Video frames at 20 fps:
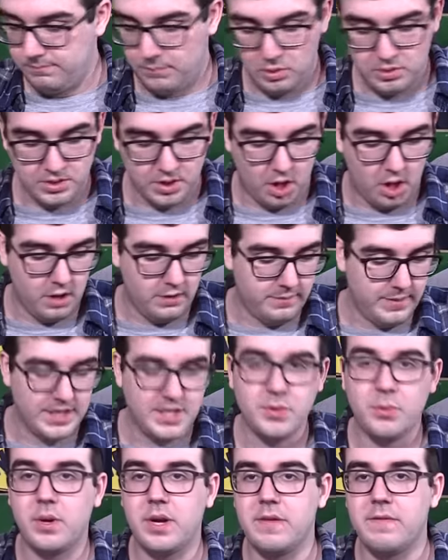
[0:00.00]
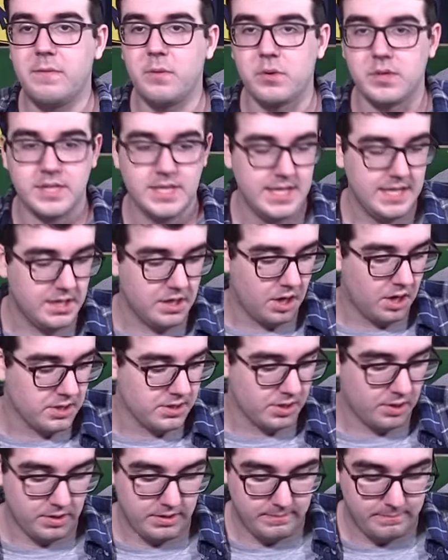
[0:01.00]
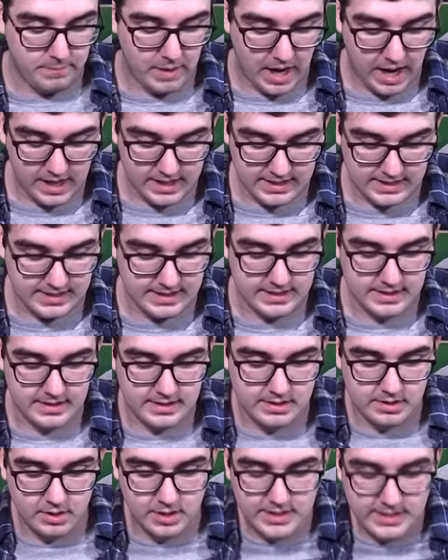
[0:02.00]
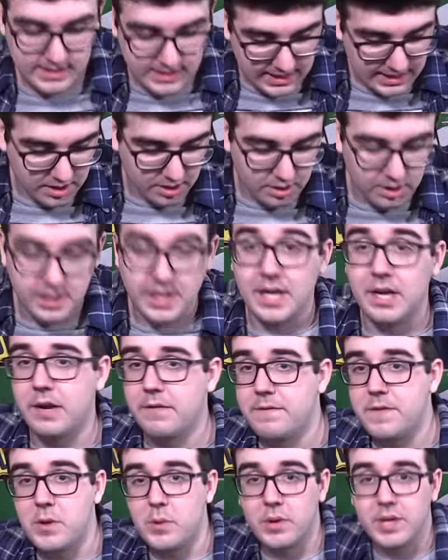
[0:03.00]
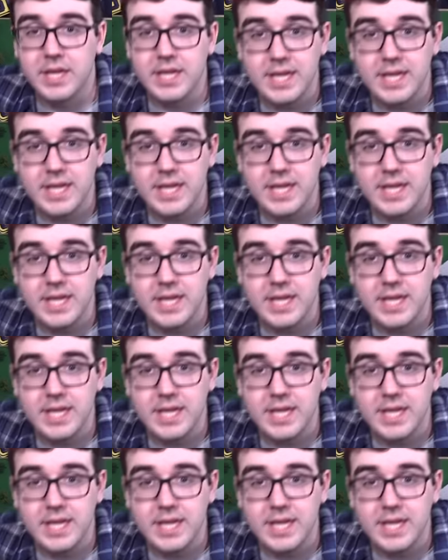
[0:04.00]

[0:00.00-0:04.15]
Most all of my 2014 cars are in boxes. So let's take a look at a few of